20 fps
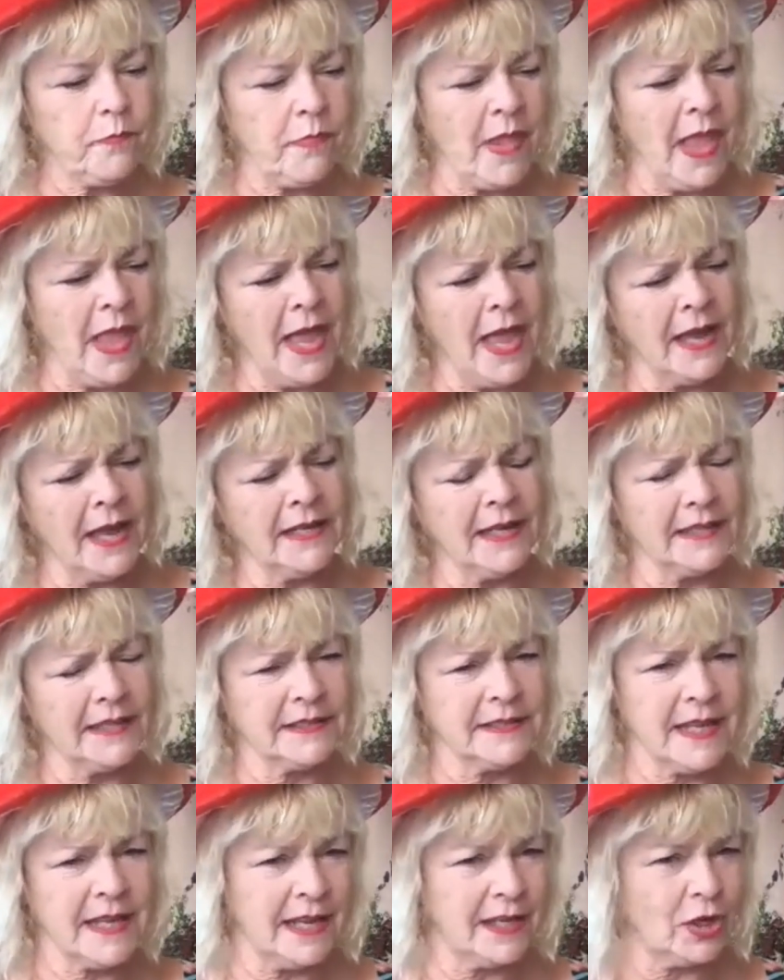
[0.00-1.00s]
had
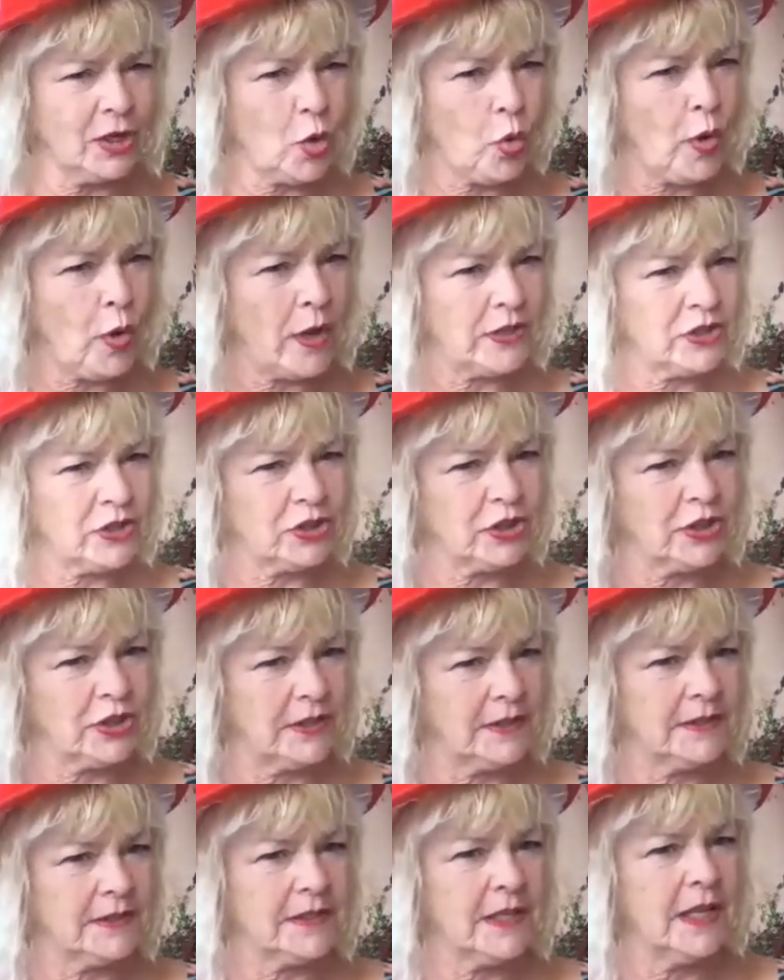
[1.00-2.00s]
like 10
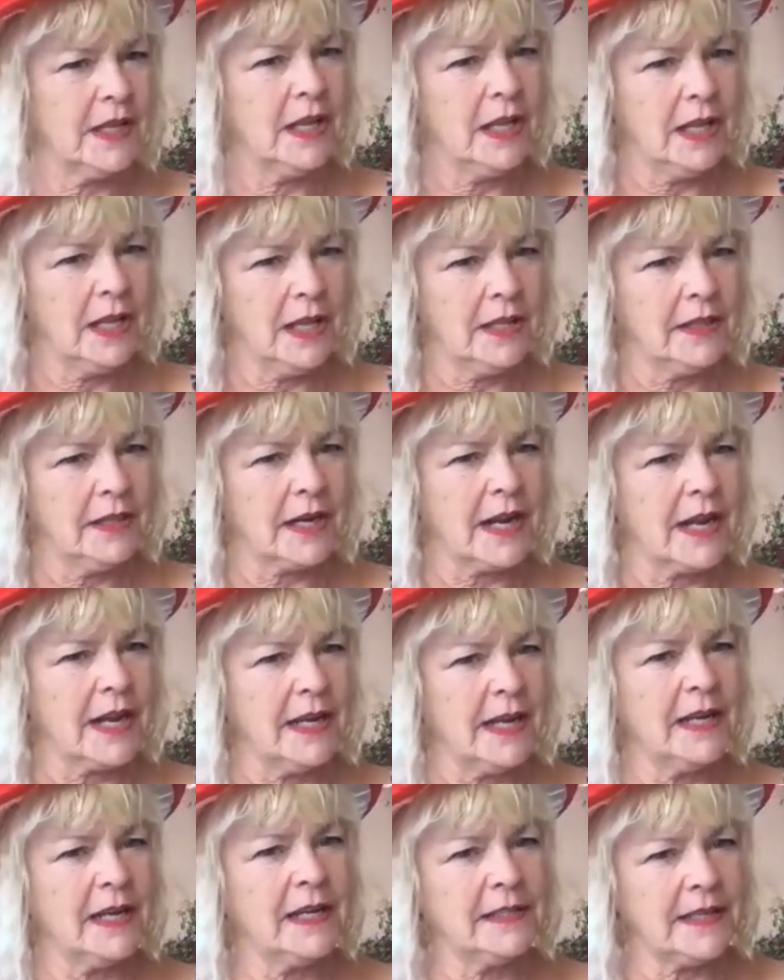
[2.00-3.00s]
questions that I
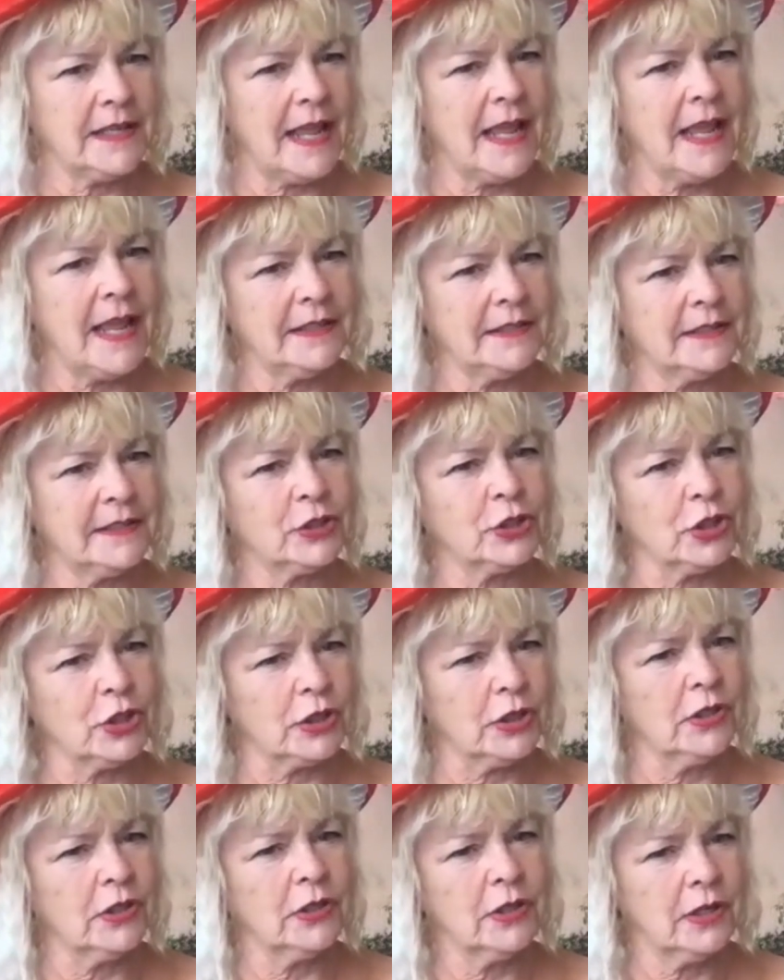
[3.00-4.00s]
needed to
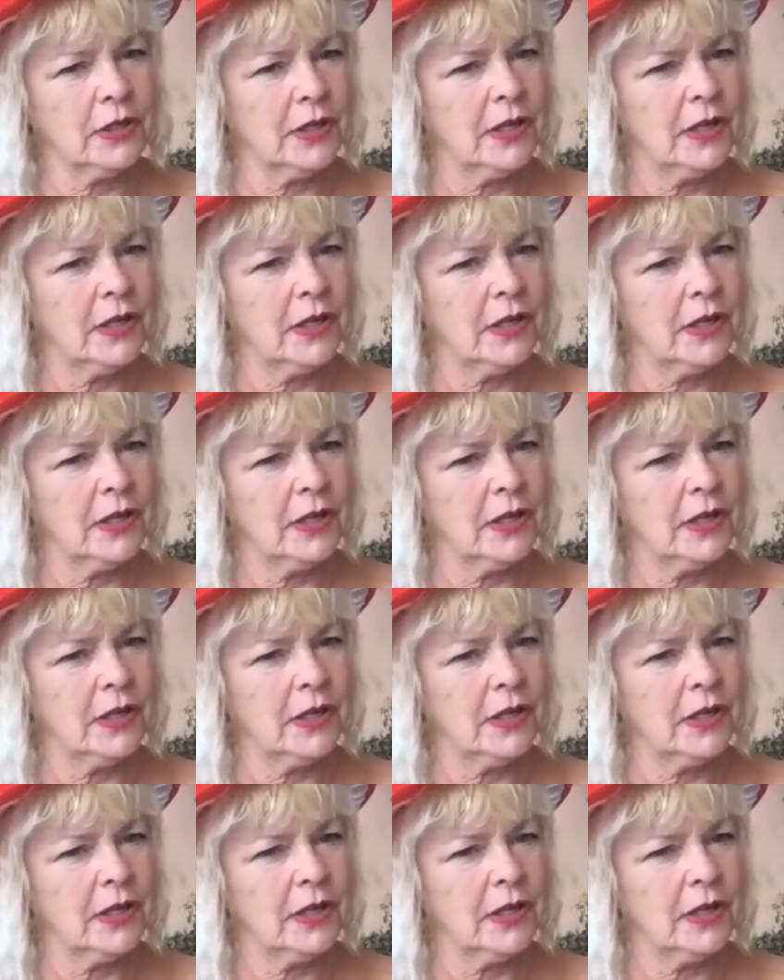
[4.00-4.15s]
answer,